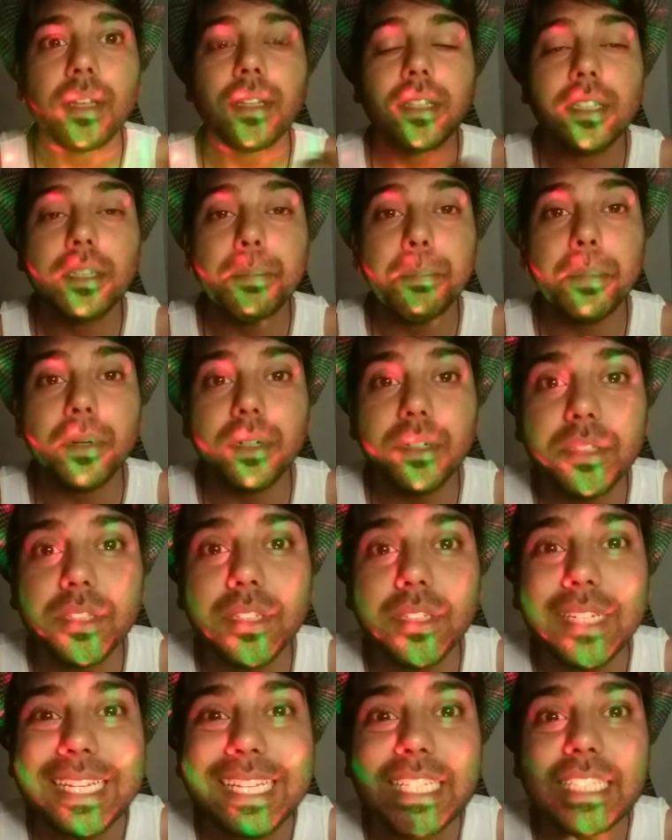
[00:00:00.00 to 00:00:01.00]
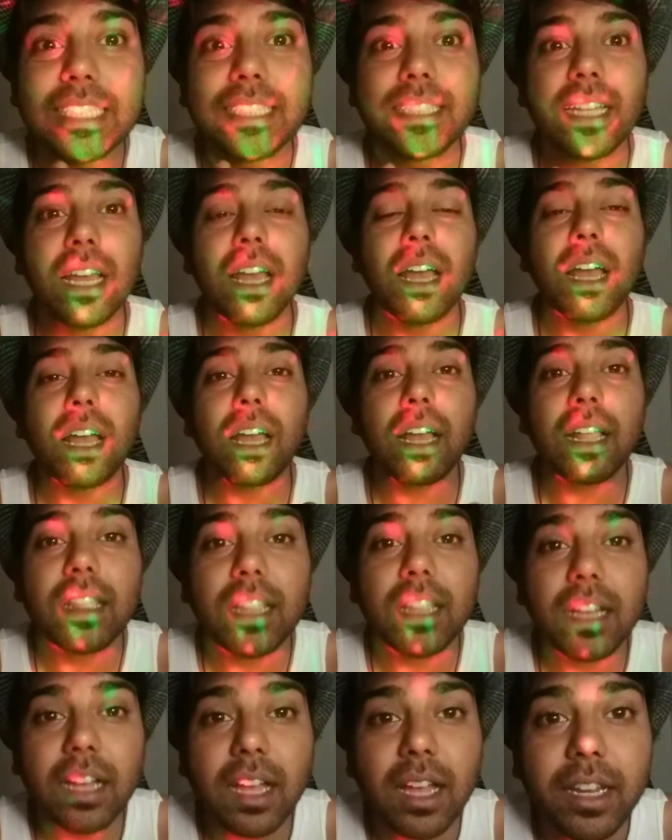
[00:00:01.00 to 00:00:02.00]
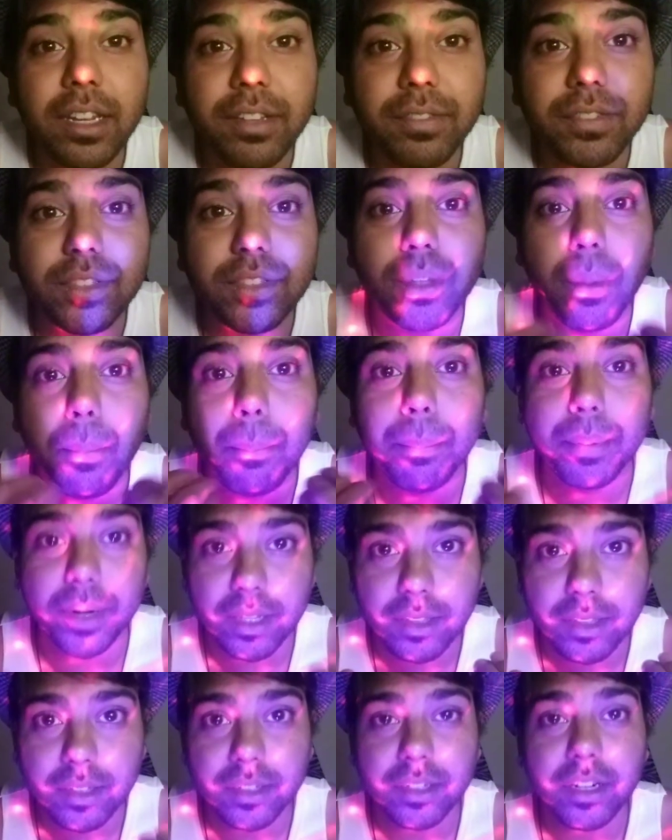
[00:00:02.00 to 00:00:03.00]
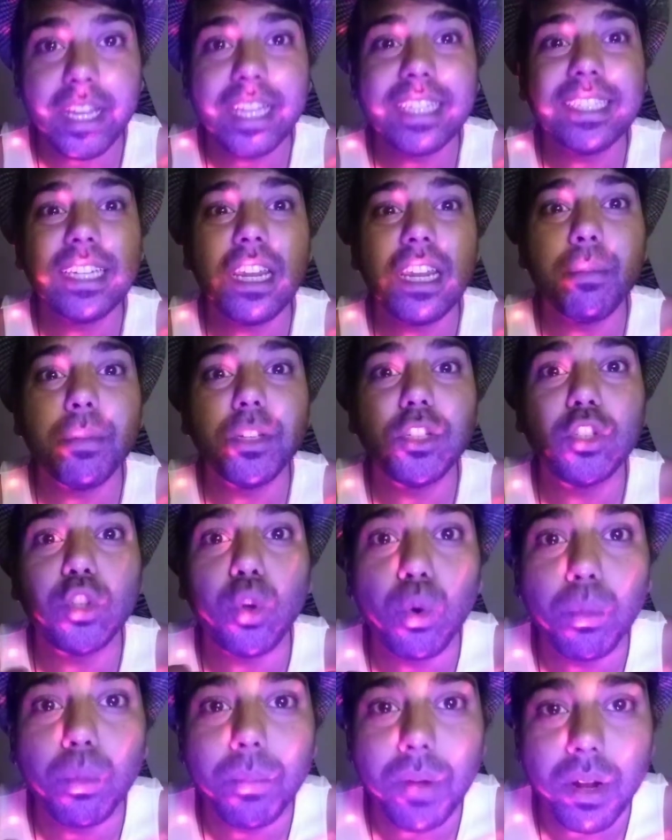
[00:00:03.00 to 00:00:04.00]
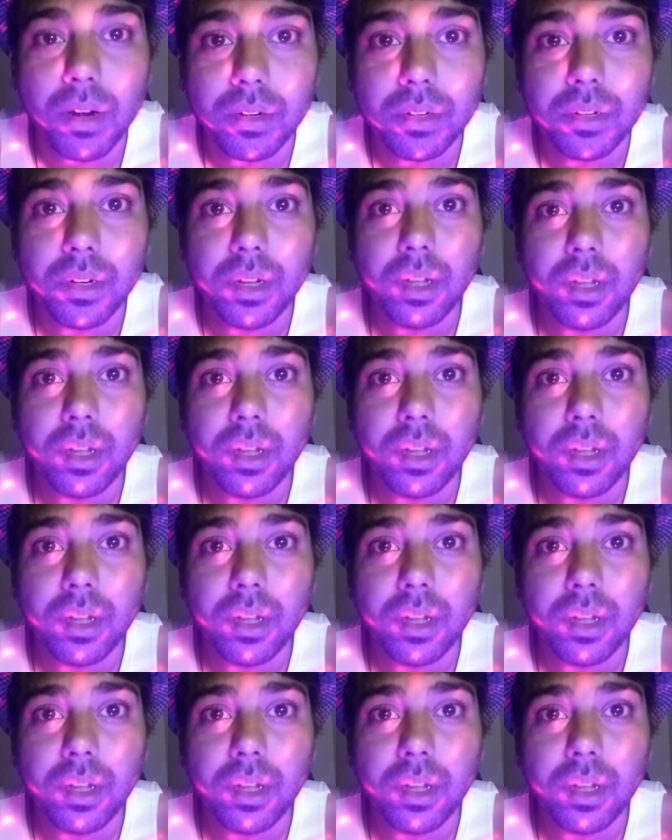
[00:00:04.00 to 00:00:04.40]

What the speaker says: This person is the Caliph's brother. His name is Umar.